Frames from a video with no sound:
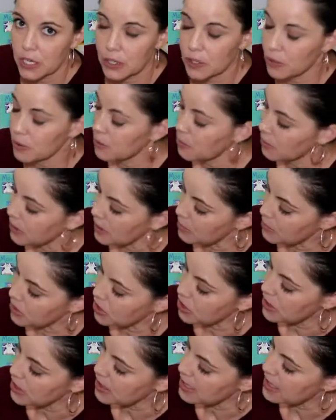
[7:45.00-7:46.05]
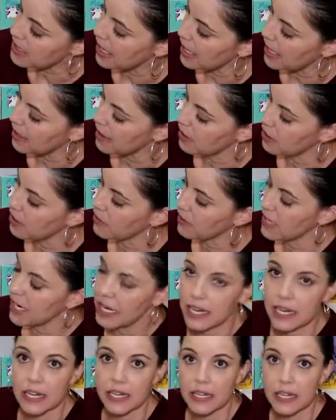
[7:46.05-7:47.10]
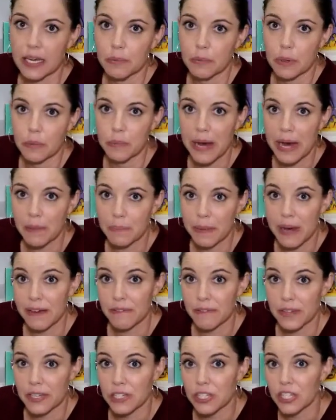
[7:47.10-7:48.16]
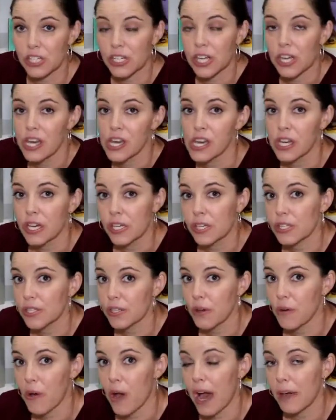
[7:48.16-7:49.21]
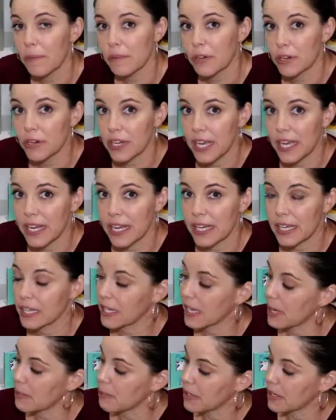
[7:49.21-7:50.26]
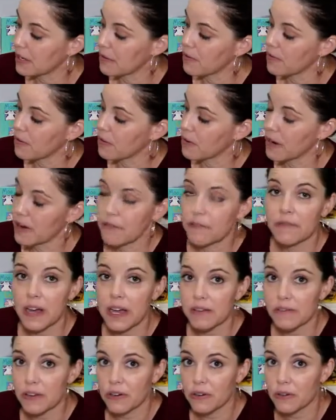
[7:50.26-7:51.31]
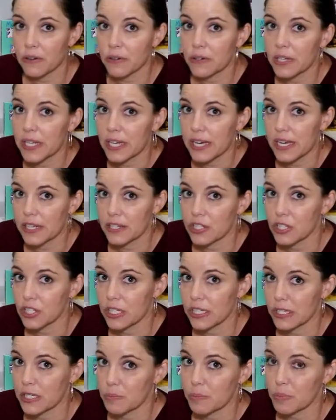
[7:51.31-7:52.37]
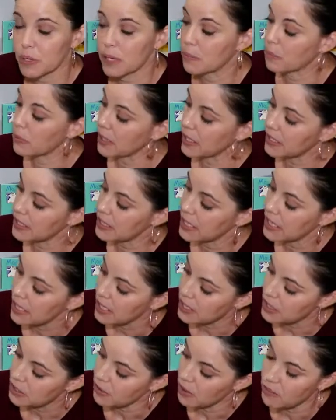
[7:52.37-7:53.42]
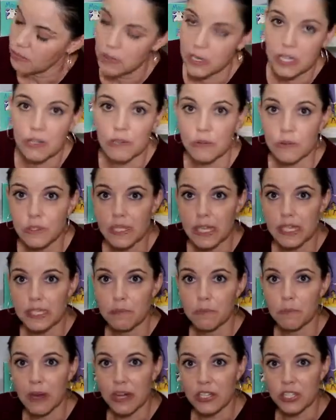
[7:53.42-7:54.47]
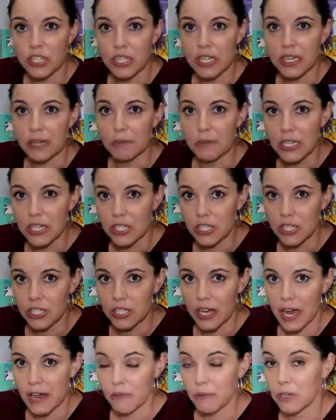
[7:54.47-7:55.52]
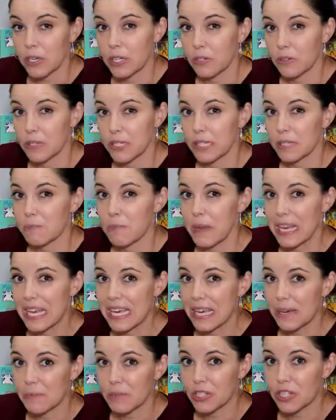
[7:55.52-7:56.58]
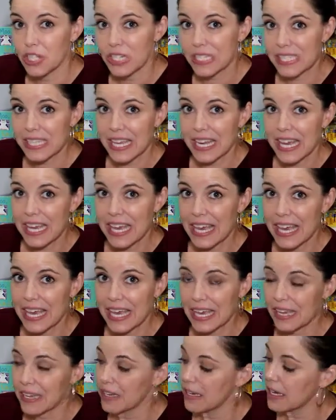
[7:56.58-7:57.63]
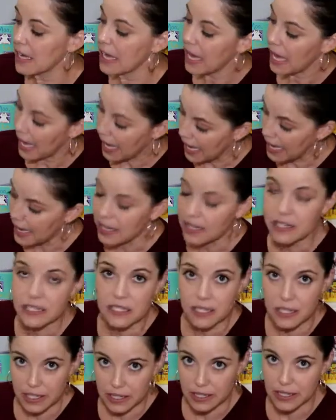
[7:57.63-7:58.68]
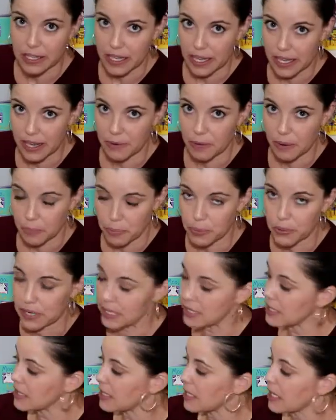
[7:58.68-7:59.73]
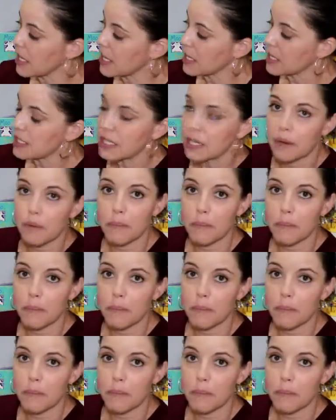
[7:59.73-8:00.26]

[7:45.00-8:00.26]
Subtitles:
Google Images, and created a label Pout Pout fish. So I'm creating a library for a 5-year-old, and she is preprint, so I want to use as much image, I want to use as many images that I can, and print to